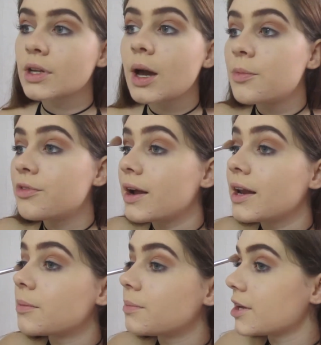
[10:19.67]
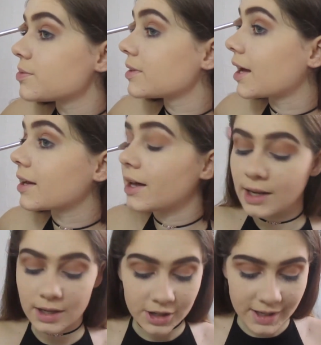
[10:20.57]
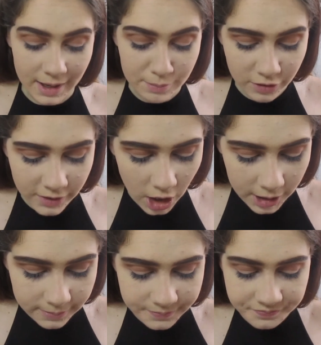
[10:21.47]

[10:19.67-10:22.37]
I'm really impressed with that color. Okay, moving on.